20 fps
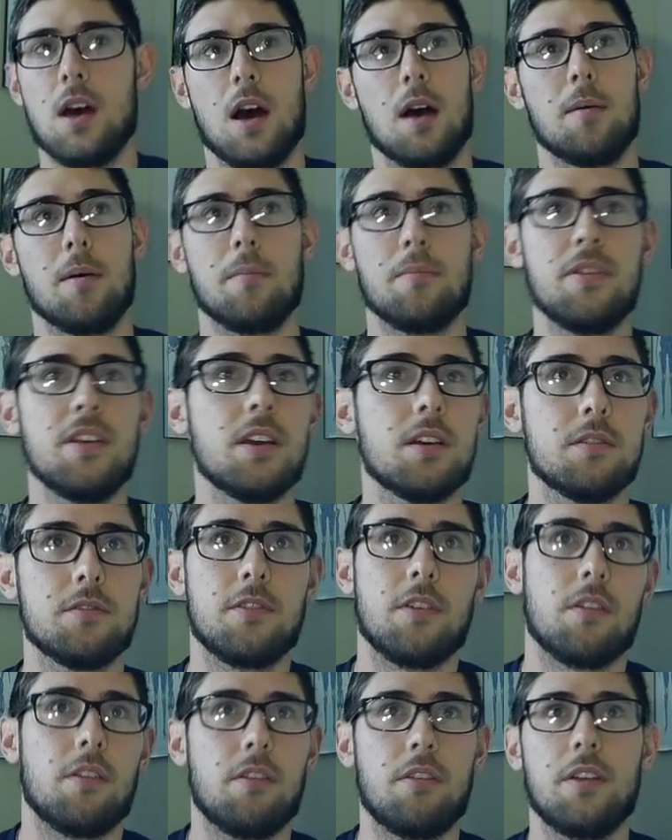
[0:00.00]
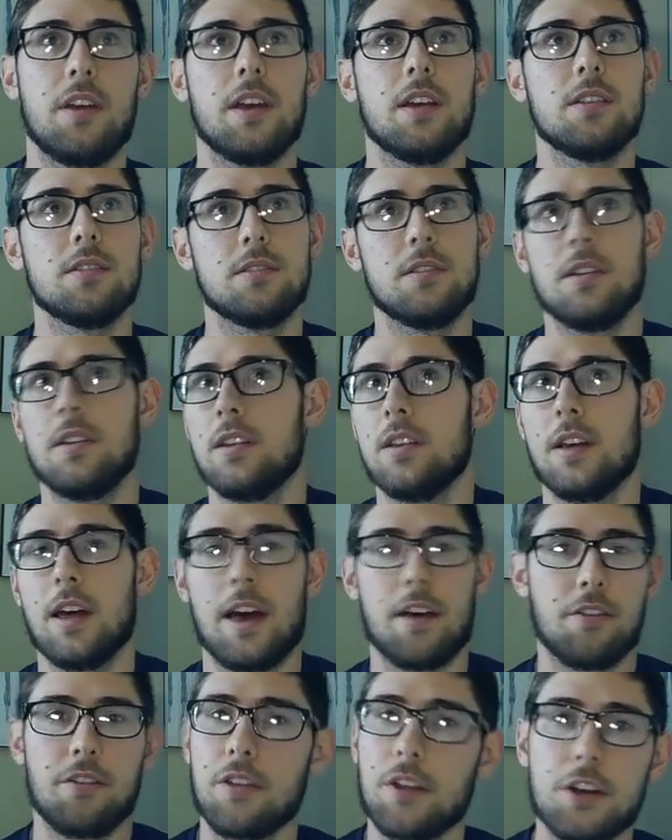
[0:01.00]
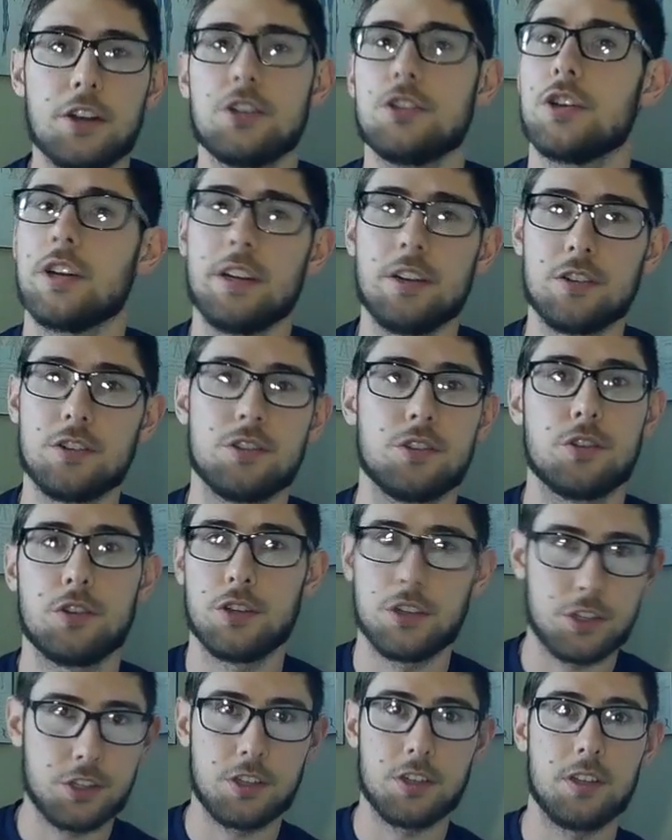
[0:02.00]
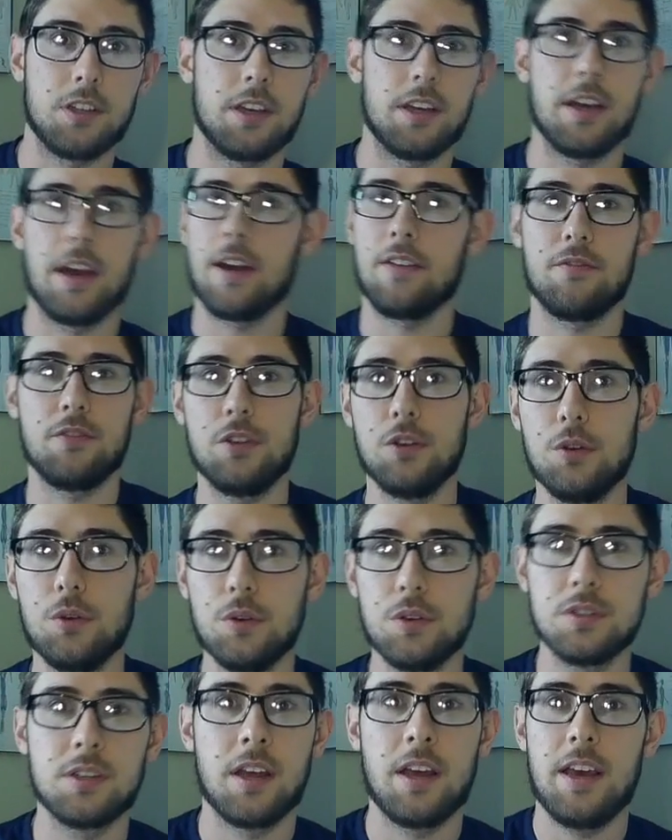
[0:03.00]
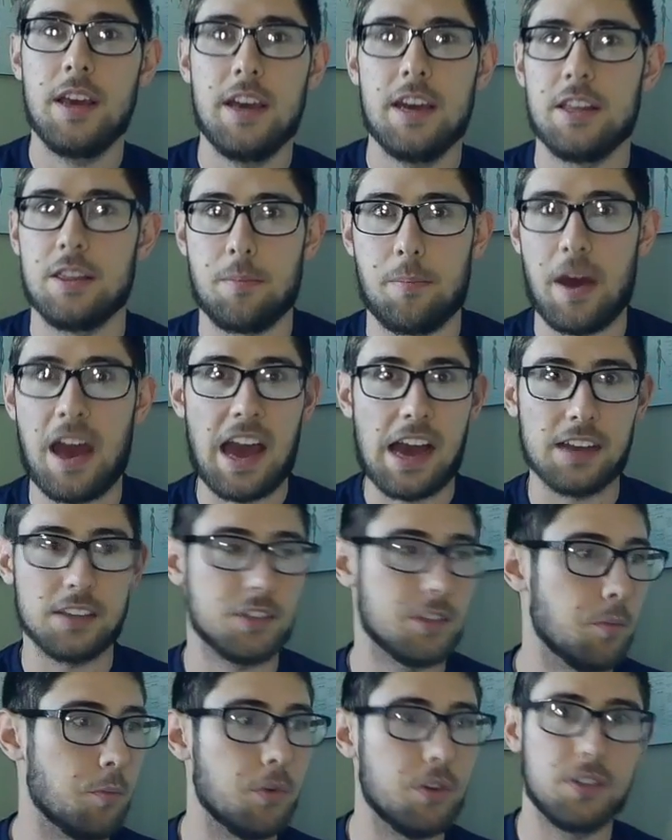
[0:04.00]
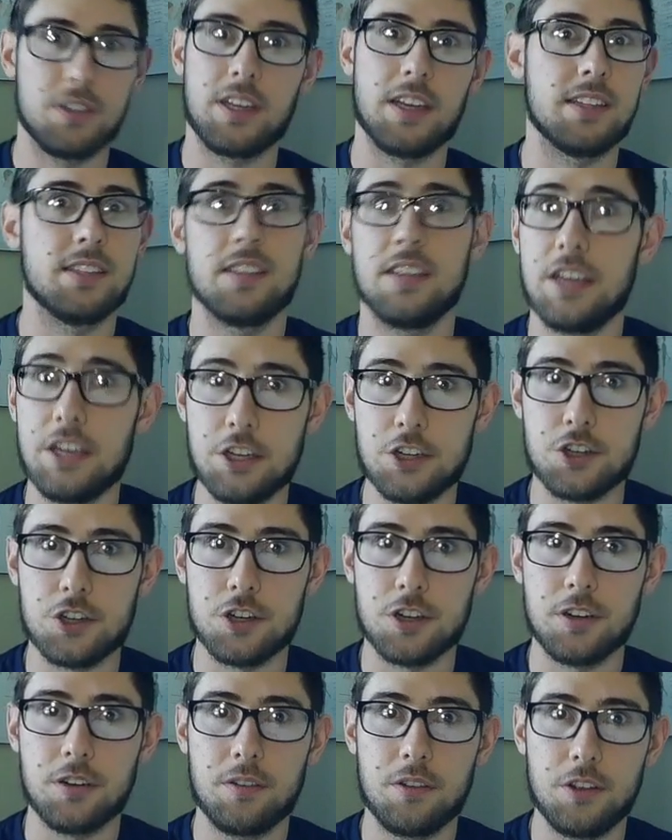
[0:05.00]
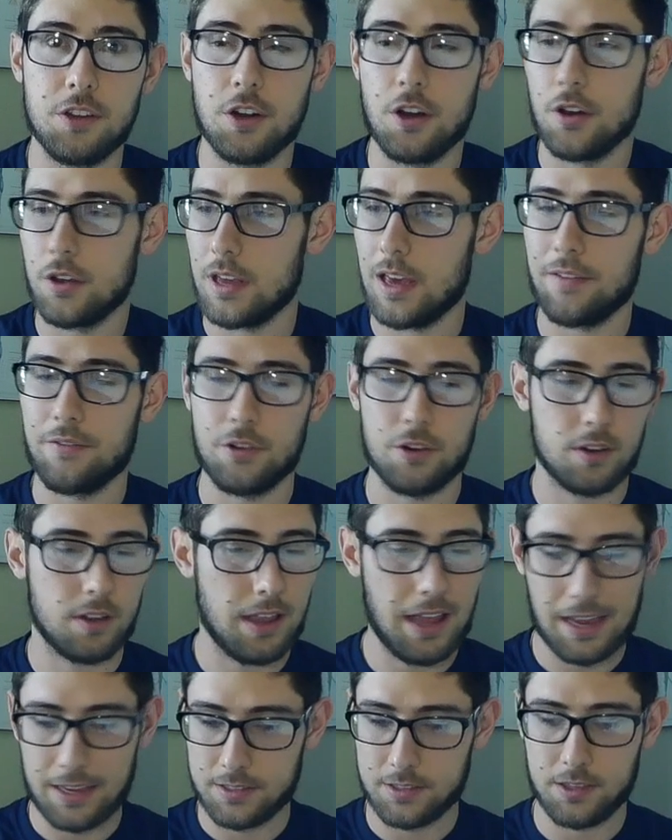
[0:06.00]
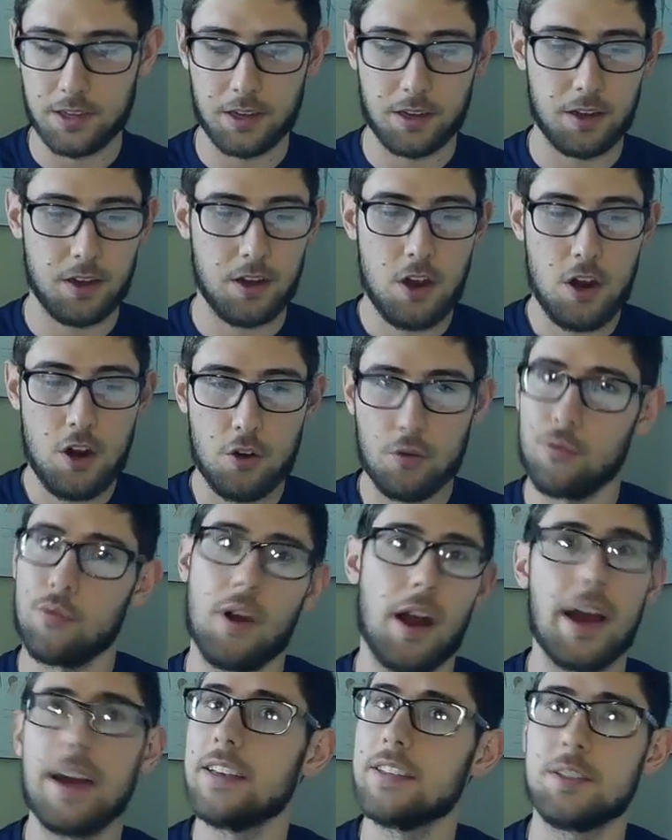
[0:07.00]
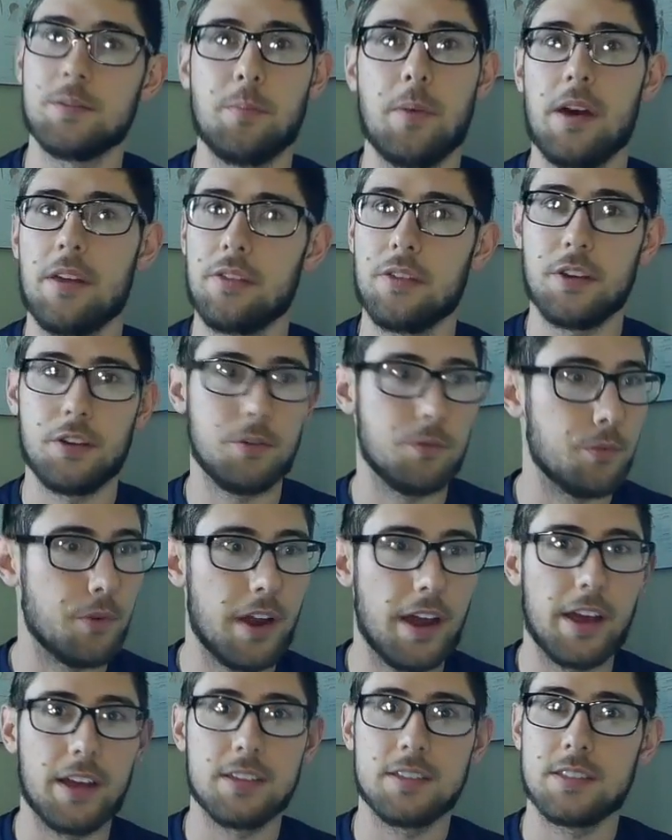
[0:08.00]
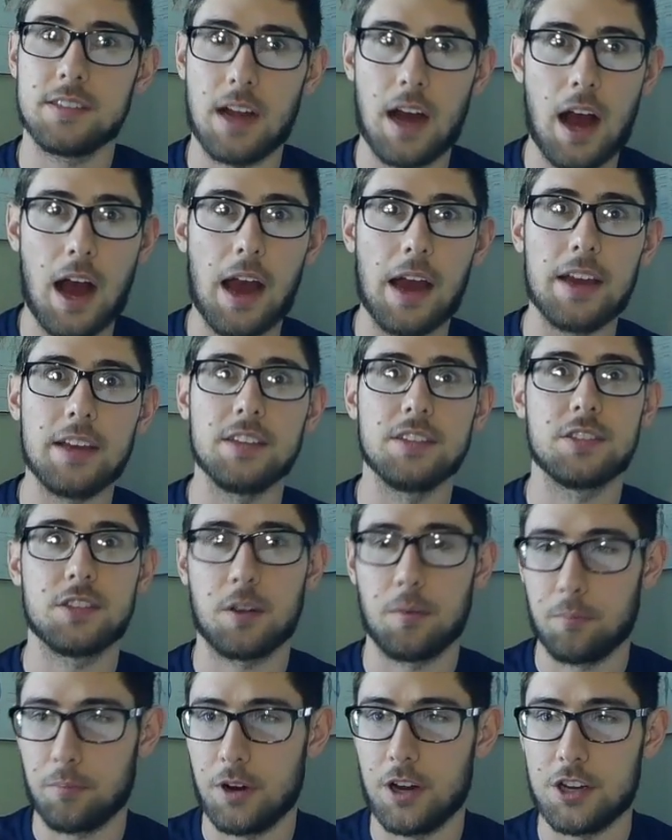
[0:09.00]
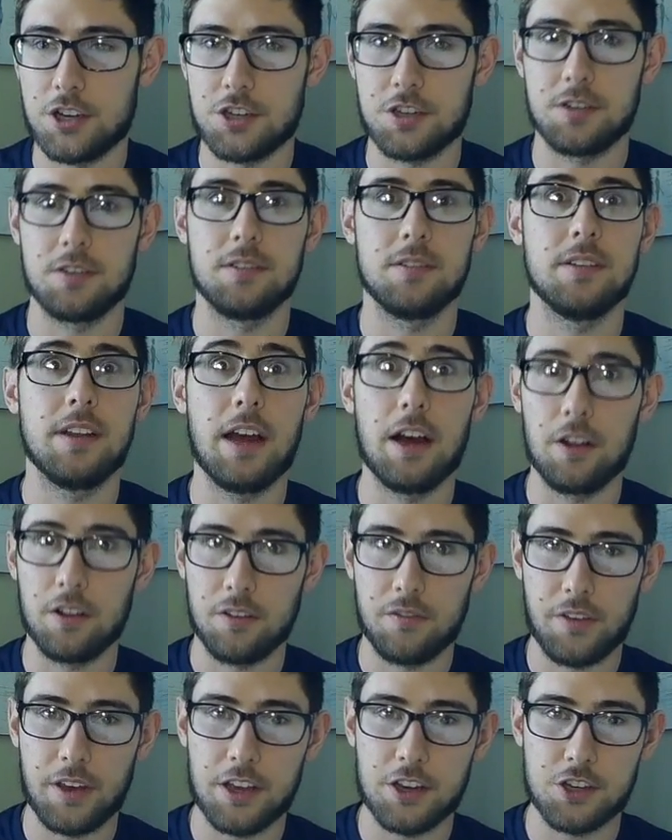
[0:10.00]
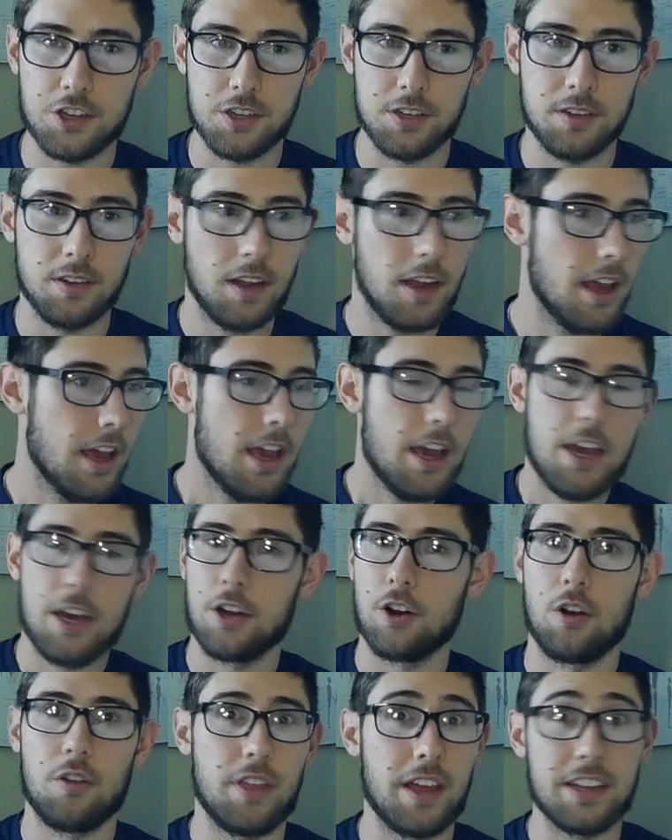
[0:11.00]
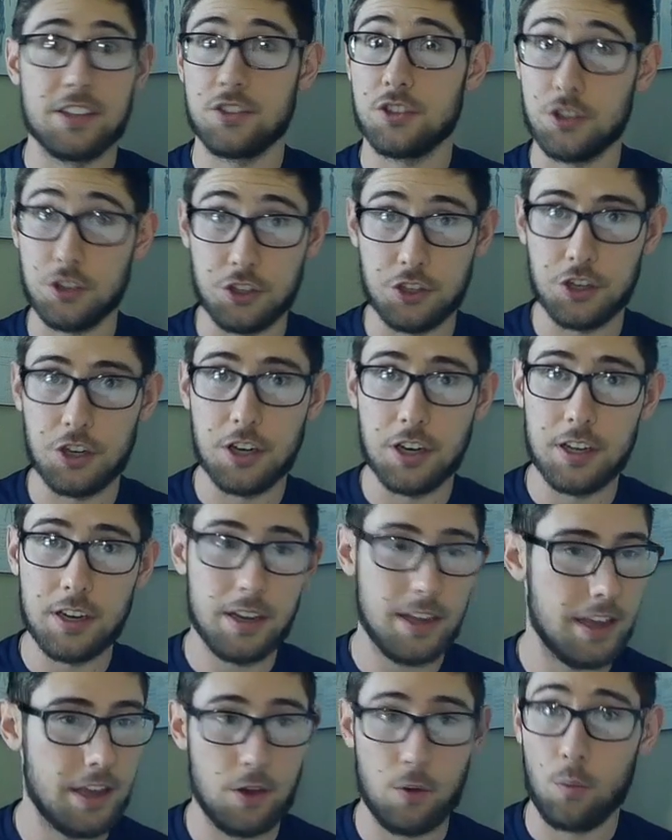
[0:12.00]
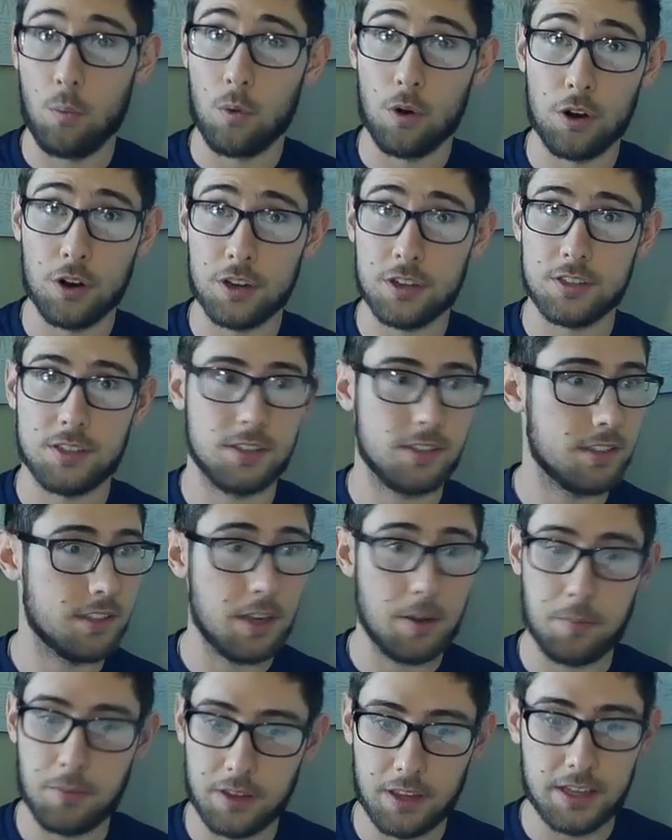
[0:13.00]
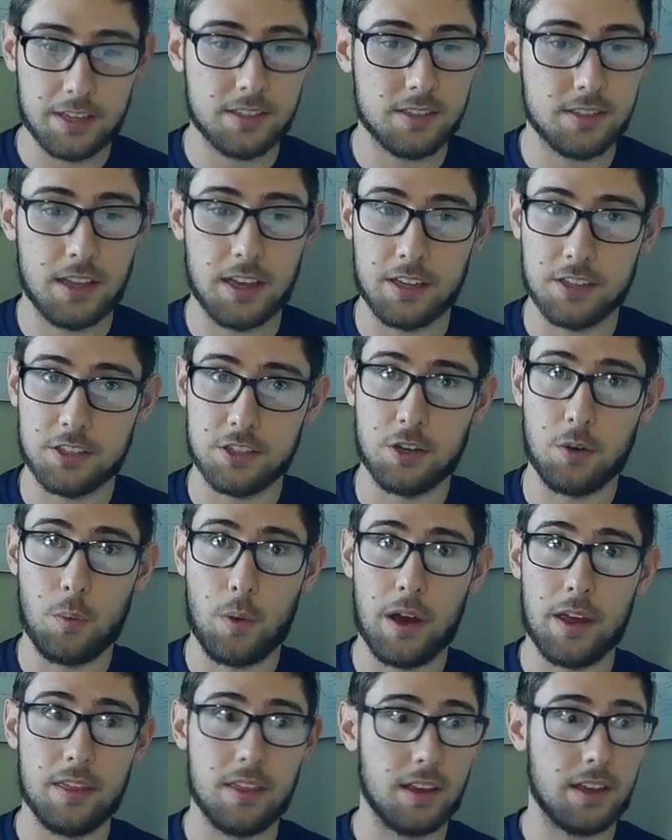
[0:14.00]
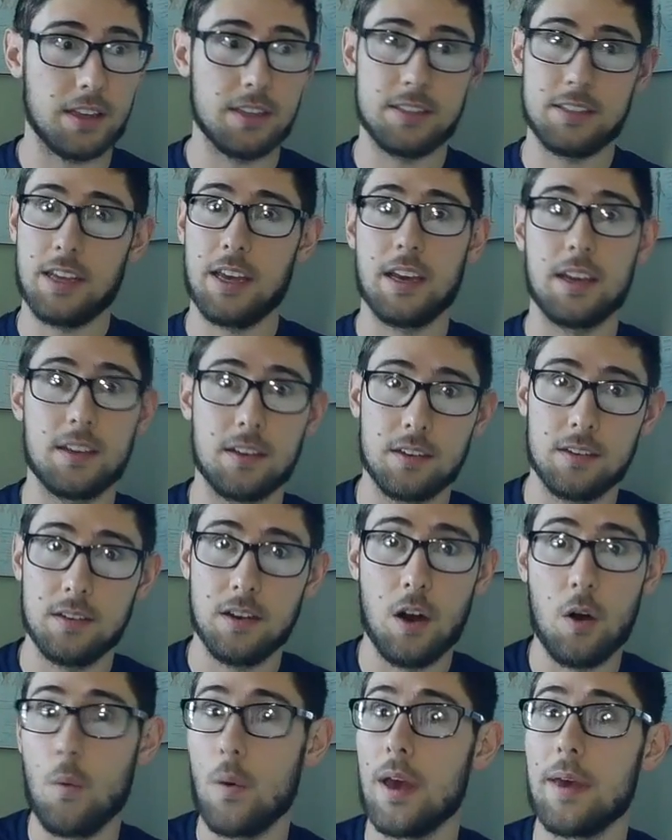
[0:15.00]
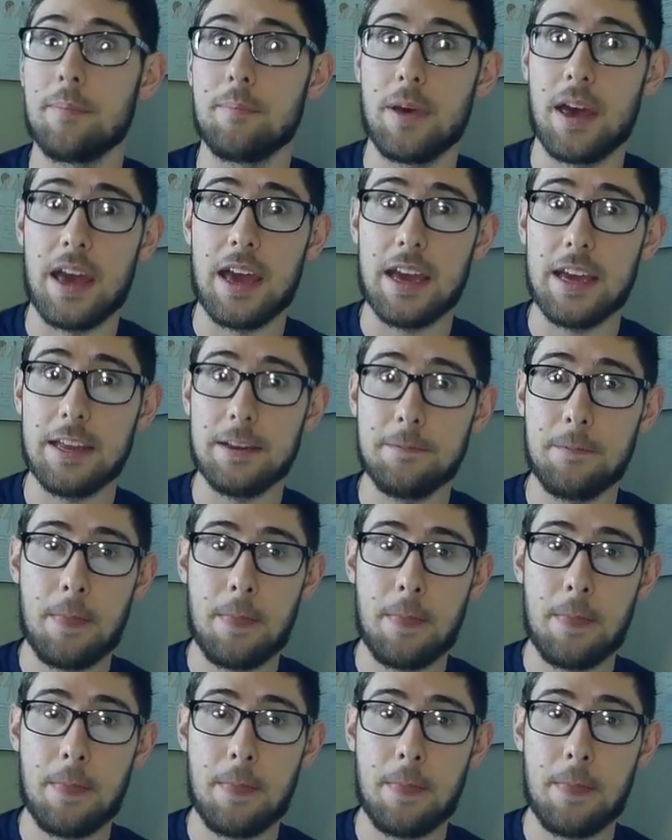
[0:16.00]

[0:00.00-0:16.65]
I'm thinking of all the things that athletic trainers traditionally have used in the past. Someone gets injured, you have your classic RICE method: rest, ice, compression, elevation, and all that's good. It works. It stimulates things in a way that can take away pain.